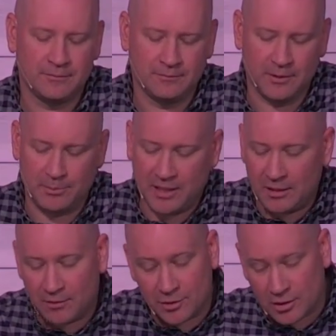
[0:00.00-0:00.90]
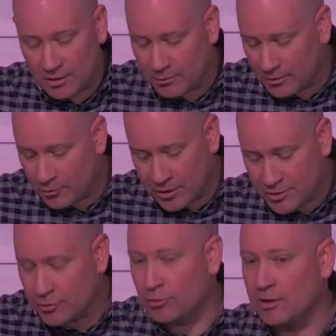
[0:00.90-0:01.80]
What Peter and John were
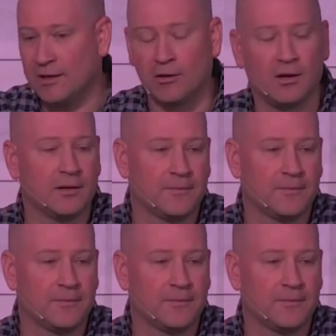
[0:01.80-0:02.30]
crystal clear on